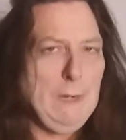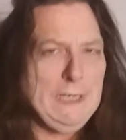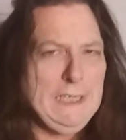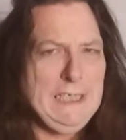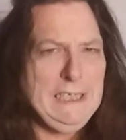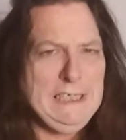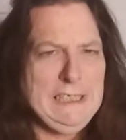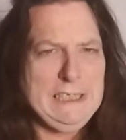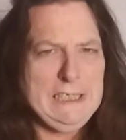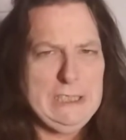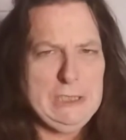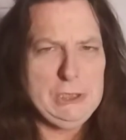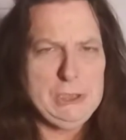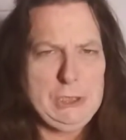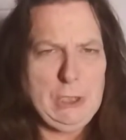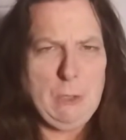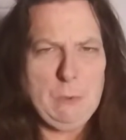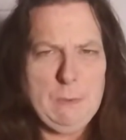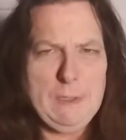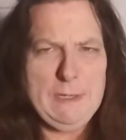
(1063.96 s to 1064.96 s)
I didn't get a
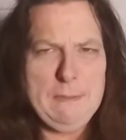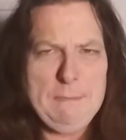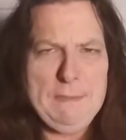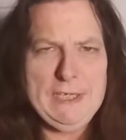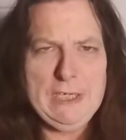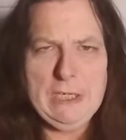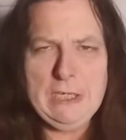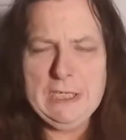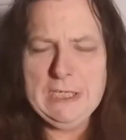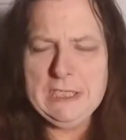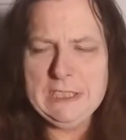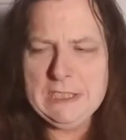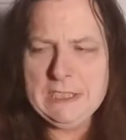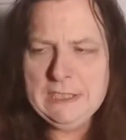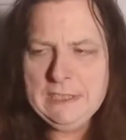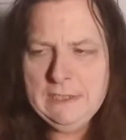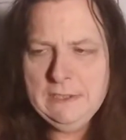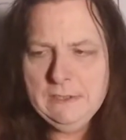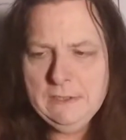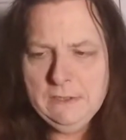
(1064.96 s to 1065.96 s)
show in
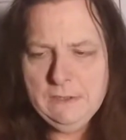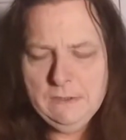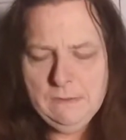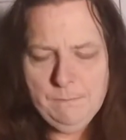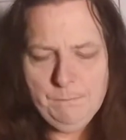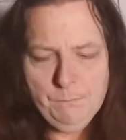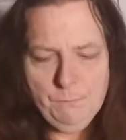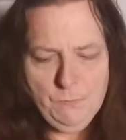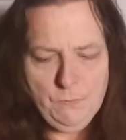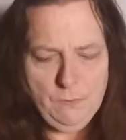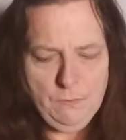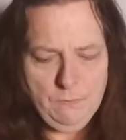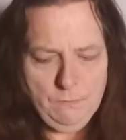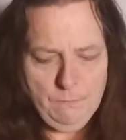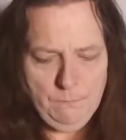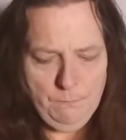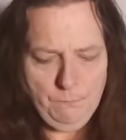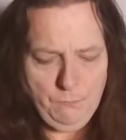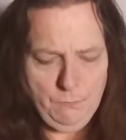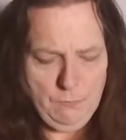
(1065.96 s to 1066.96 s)
because,
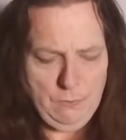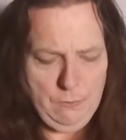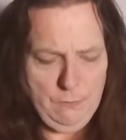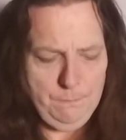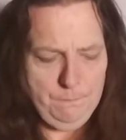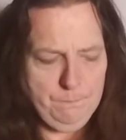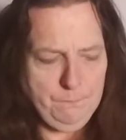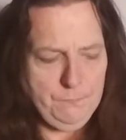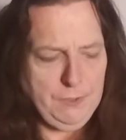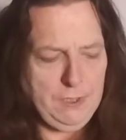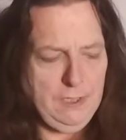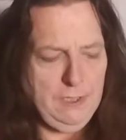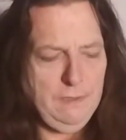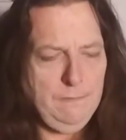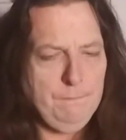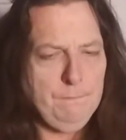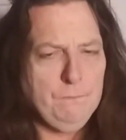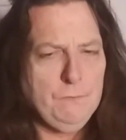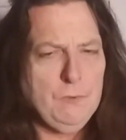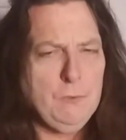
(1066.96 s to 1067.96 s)
well,
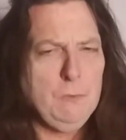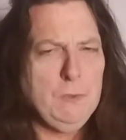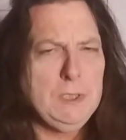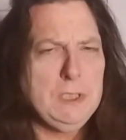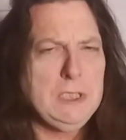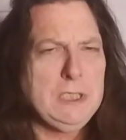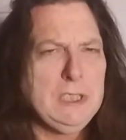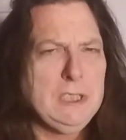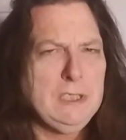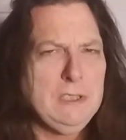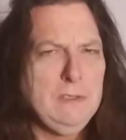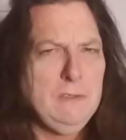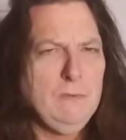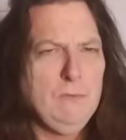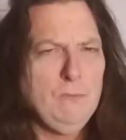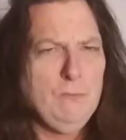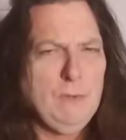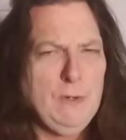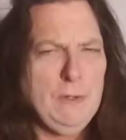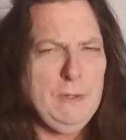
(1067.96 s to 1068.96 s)
there was
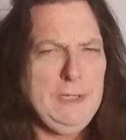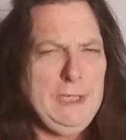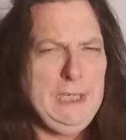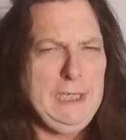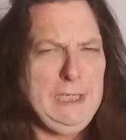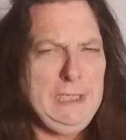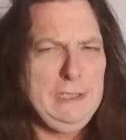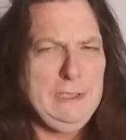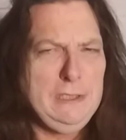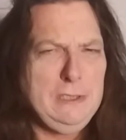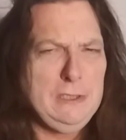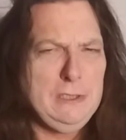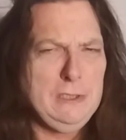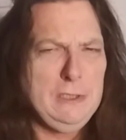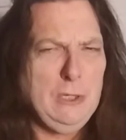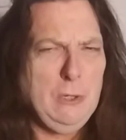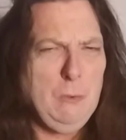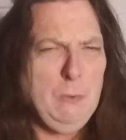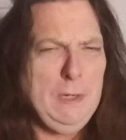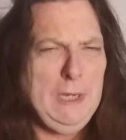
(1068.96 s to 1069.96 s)
really
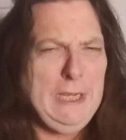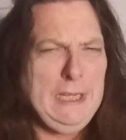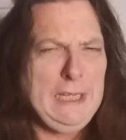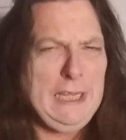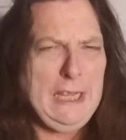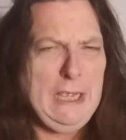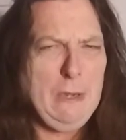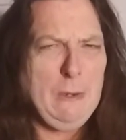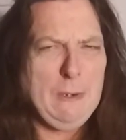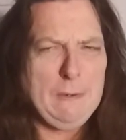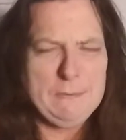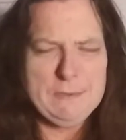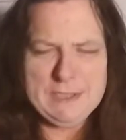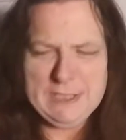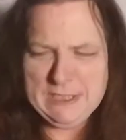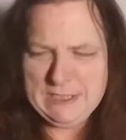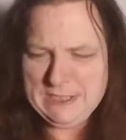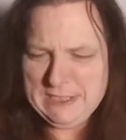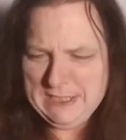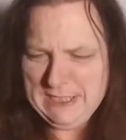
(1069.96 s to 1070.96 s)
no way in hell I was
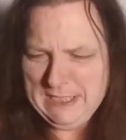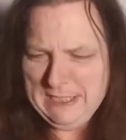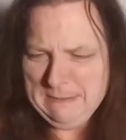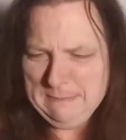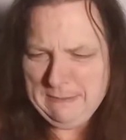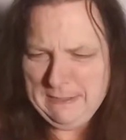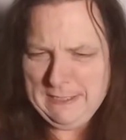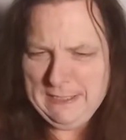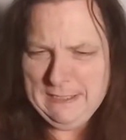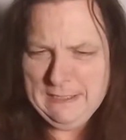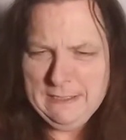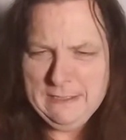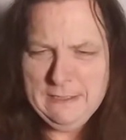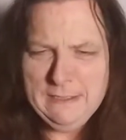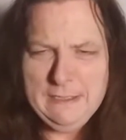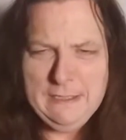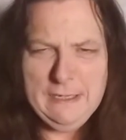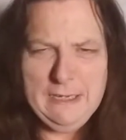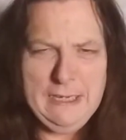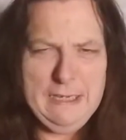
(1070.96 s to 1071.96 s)
going to sit in my,
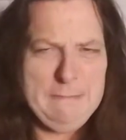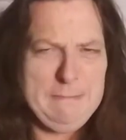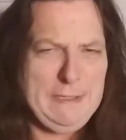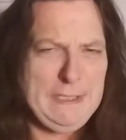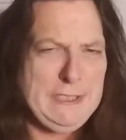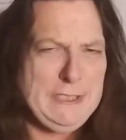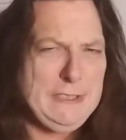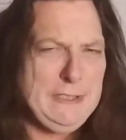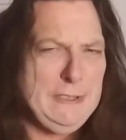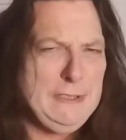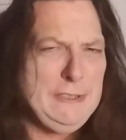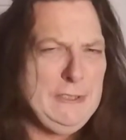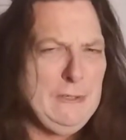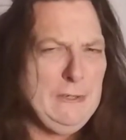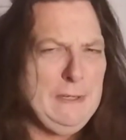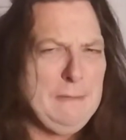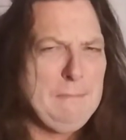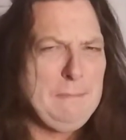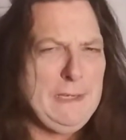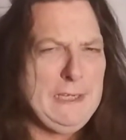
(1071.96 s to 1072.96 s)
in my
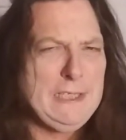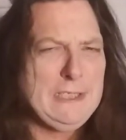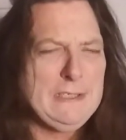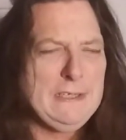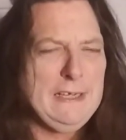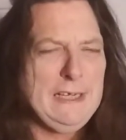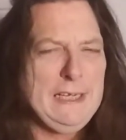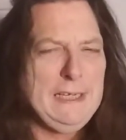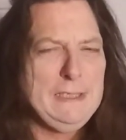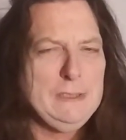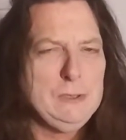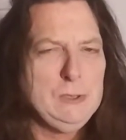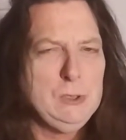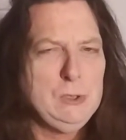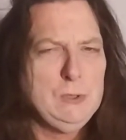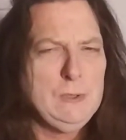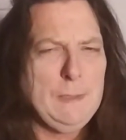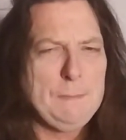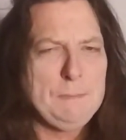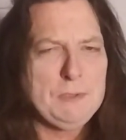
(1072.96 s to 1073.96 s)
studio and basically
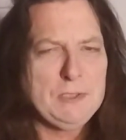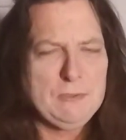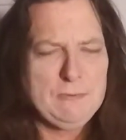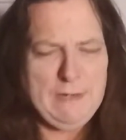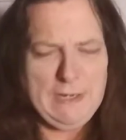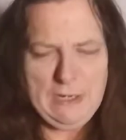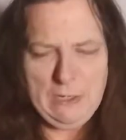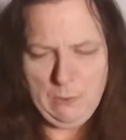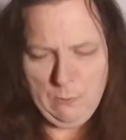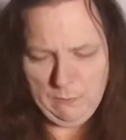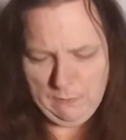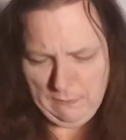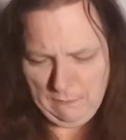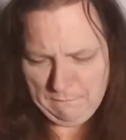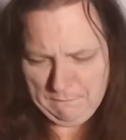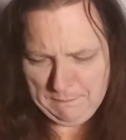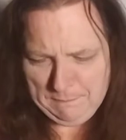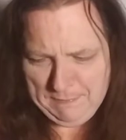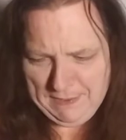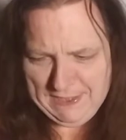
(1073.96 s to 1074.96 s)
drip sweat all
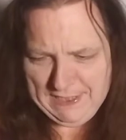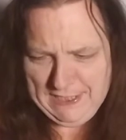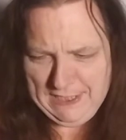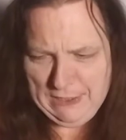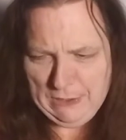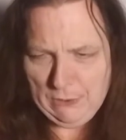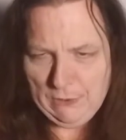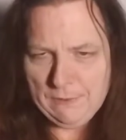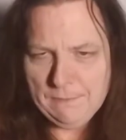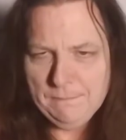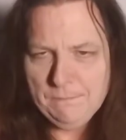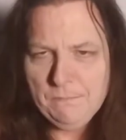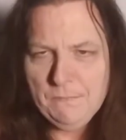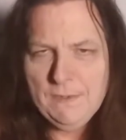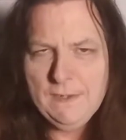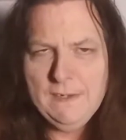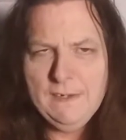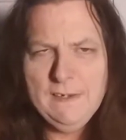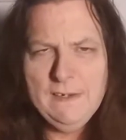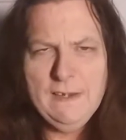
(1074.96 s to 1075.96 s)
over my gear.
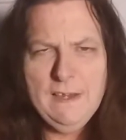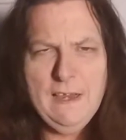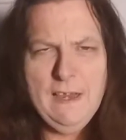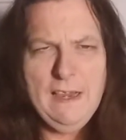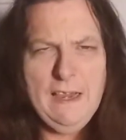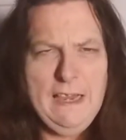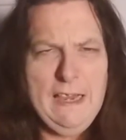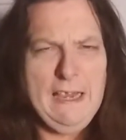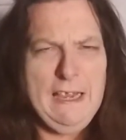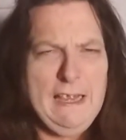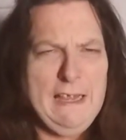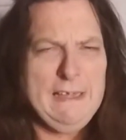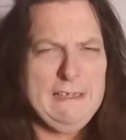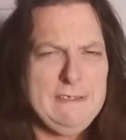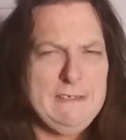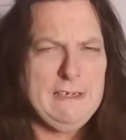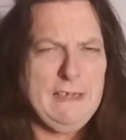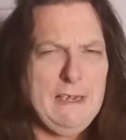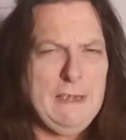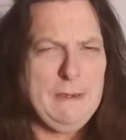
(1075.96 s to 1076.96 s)

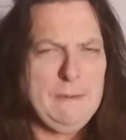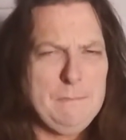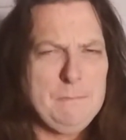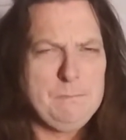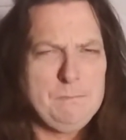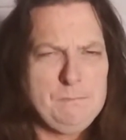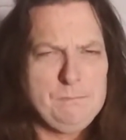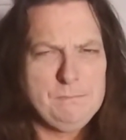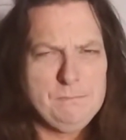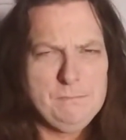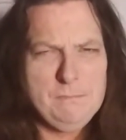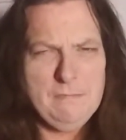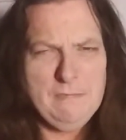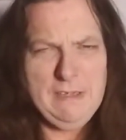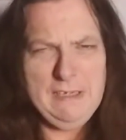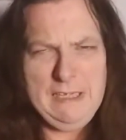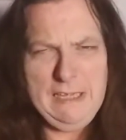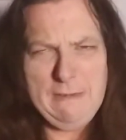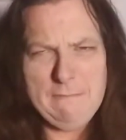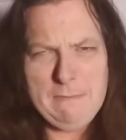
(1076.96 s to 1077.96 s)
And, um...
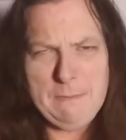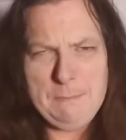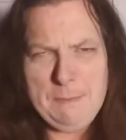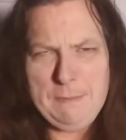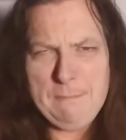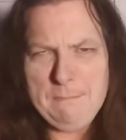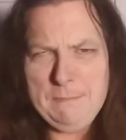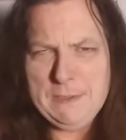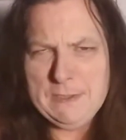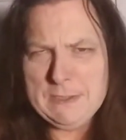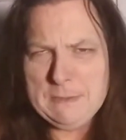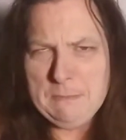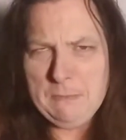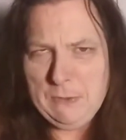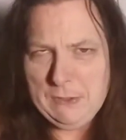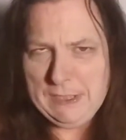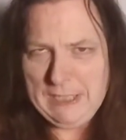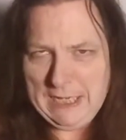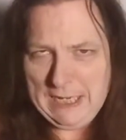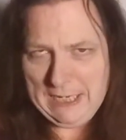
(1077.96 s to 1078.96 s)
and I would have been
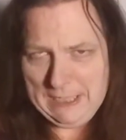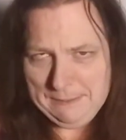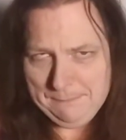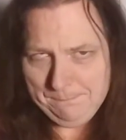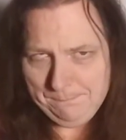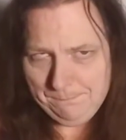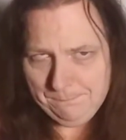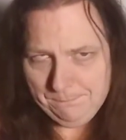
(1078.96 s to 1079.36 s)
miserable and hot.